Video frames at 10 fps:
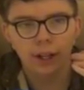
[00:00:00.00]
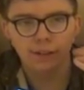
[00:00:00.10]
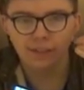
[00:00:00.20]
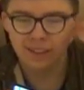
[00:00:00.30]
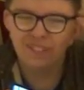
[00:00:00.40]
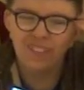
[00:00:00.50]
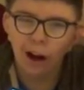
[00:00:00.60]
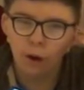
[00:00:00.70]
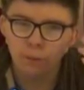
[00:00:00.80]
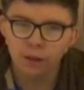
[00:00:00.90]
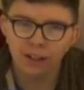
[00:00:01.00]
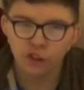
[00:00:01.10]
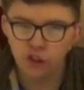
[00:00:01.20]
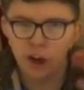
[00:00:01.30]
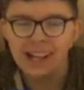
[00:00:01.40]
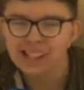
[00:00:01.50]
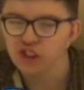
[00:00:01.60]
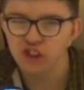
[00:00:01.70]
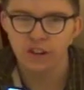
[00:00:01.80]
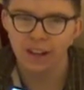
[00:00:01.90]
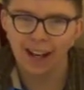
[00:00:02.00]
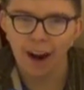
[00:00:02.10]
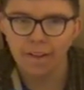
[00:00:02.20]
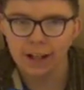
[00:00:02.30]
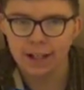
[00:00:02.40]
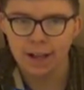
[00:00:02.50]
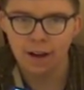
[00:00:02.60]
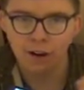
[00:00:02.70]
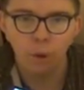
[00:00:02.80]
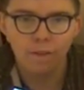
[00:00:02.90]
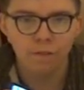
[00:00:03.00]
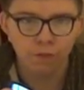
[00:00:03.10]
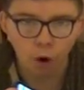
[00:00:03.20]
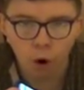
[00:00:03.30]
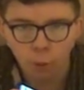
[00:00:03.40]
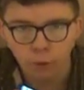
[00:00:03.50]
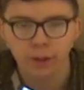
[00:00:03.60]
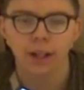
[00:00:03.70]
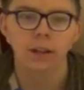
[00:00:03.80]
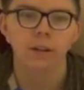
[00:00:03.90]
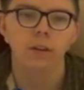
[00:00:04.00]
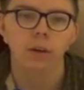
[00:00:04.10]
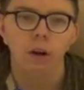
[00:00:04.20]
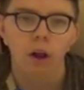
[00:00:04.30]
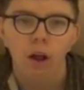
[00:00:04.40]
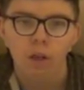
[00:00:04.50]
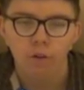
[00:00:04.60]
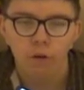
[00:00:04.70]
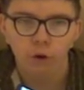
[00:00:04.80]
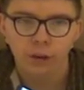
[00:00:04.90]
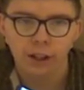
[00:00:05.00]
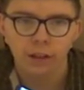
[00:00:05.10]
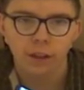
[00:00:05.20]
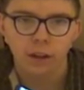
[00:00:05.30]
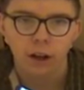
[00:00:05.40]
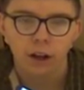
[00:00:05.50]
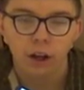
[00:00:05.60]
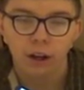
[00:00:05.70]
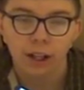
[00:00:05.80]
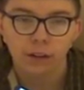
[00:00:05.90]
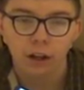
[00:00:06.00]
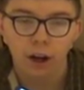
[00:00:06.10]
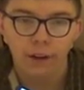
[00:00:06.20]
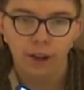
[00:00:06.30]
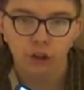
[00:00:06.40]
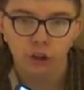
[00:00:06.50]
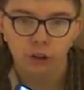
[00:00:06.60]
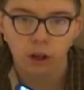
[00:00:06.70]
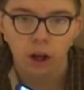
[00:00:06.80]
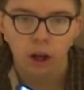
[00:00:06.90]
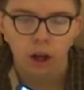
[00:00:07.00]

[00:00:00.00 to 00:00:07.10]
it's developed, it's changed the character going forward into the 14th incarnation.